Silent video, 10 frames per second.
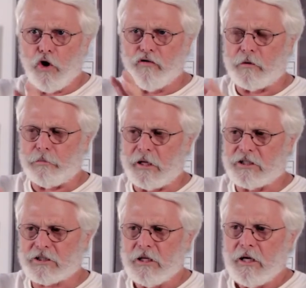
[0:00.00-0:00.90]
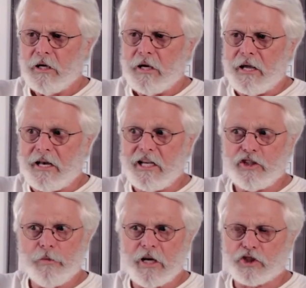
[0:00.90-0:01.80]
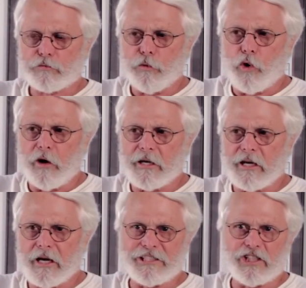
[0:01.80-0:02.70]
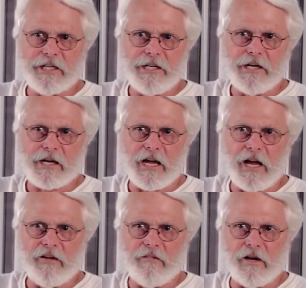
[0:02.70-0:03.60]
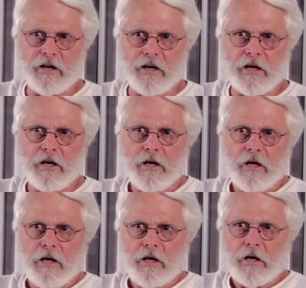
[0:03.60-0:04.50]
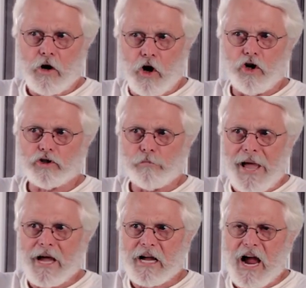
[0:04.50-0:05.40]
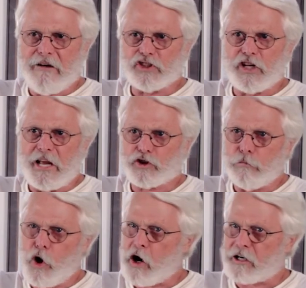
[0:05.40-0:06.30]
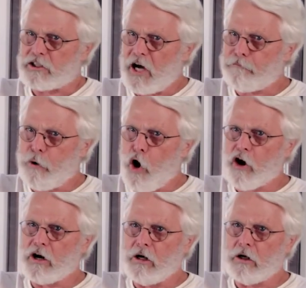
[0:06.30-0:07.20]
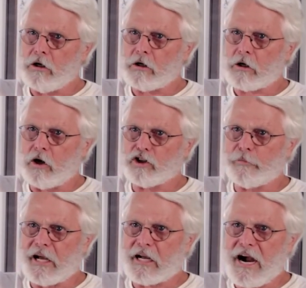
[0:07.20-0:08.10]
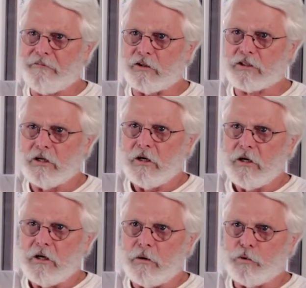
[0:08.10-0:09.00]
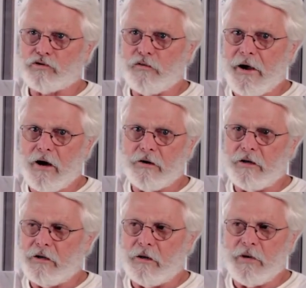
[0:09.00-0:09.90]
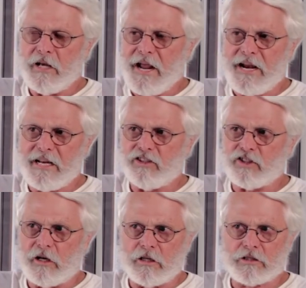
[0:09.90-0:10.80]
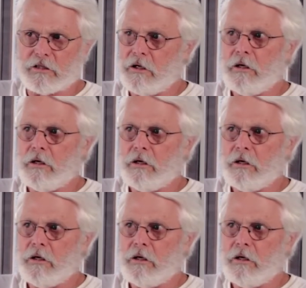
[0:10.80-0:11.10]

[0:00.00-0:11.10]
over the place. And he's been exploring in Lechuguilla Cave in Carlsbad Caverns National Park. It's not part of Carlsbad Caverns. It was found in the mid-'80s, and it's